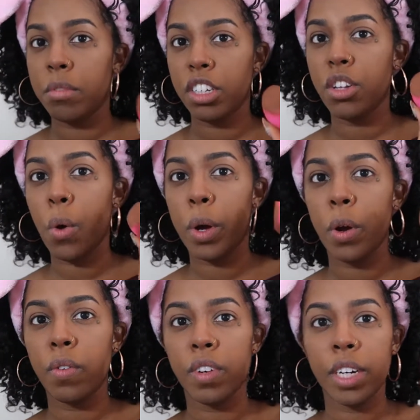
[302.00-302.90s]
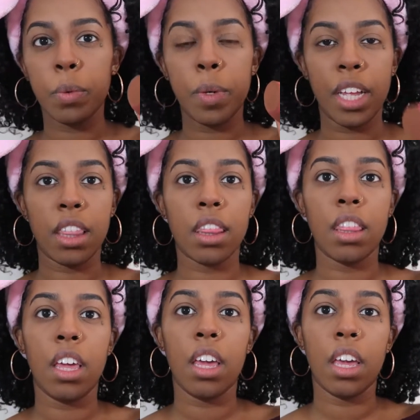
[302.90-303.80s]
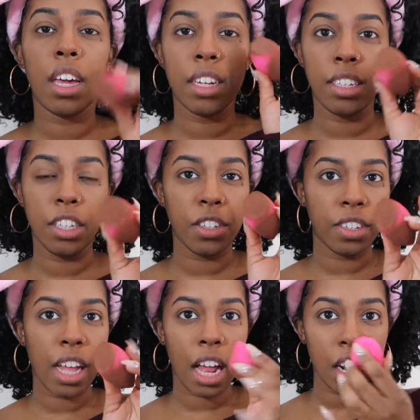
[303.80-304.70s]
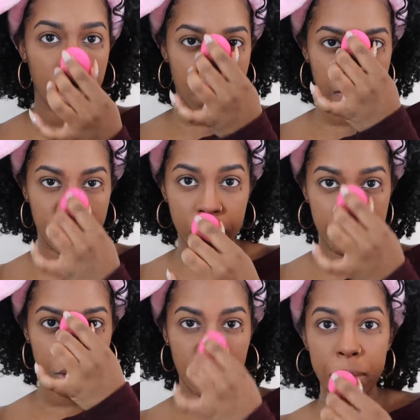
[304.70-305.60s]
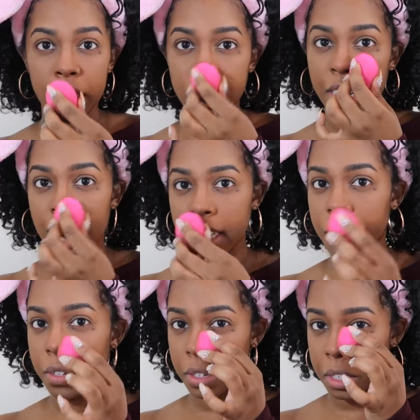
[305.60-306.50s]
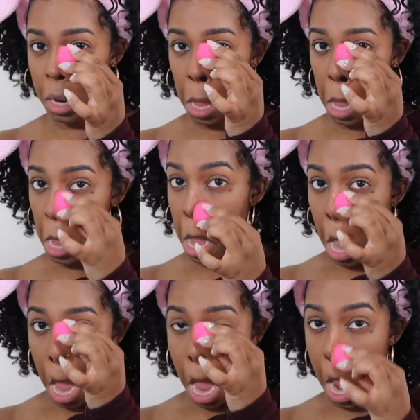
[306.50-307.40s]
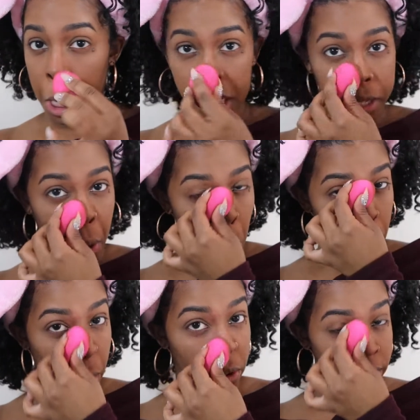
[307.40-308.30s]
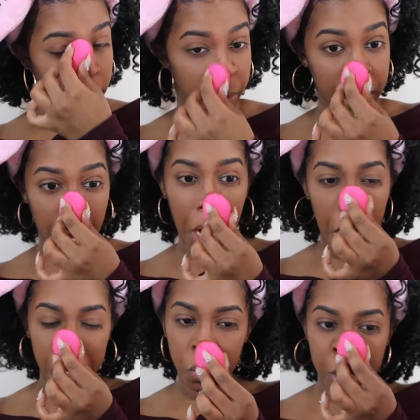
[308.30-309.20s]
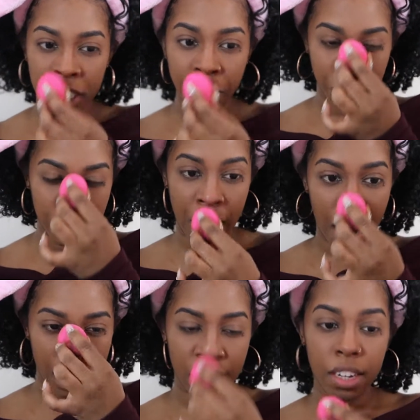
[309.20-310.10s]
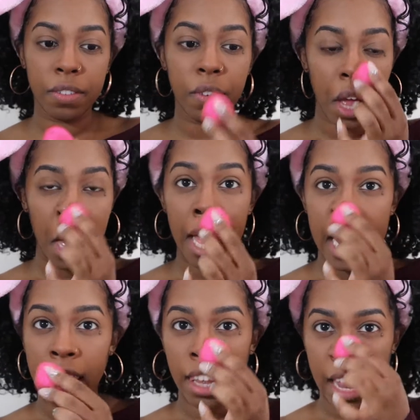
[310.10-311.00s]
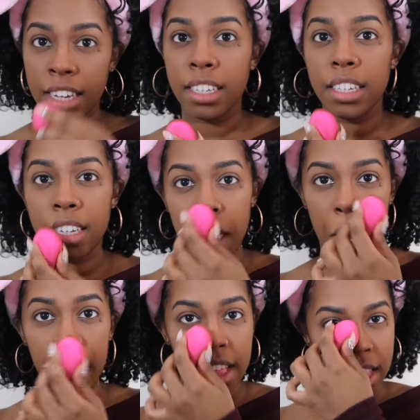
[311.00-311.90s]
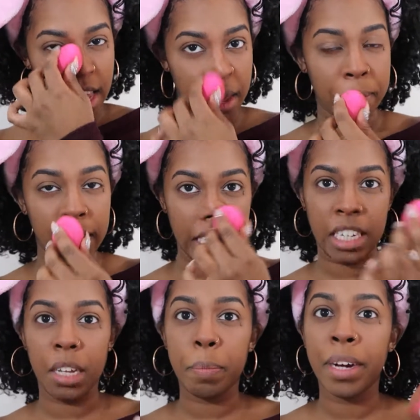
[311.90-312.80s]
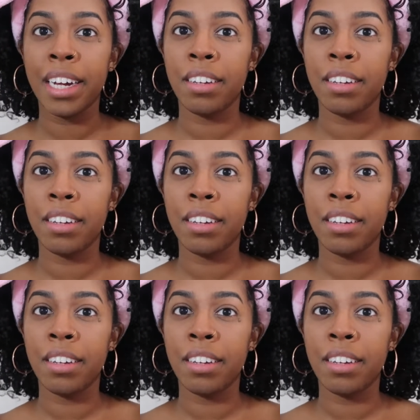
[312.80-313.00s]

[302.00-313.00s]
just going over it with the concealer side of the beauty blender I used, and just going over it with that contour to kind of lessen the deep